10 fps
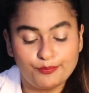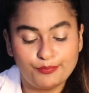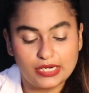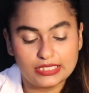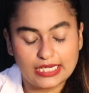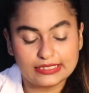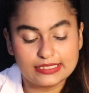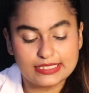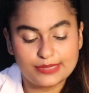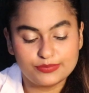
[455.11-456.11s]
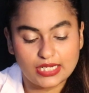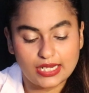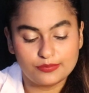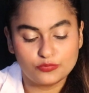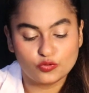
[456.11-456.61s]
but at the same
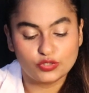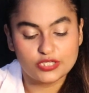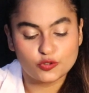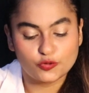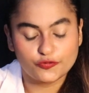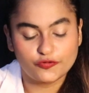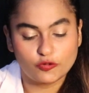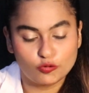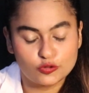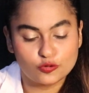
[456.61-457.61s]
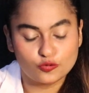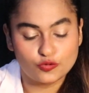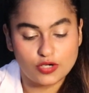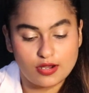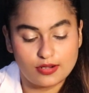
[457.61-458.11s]
time, they sort of
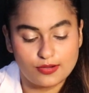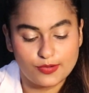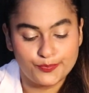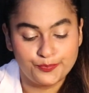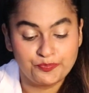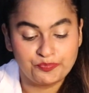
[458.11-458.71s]
also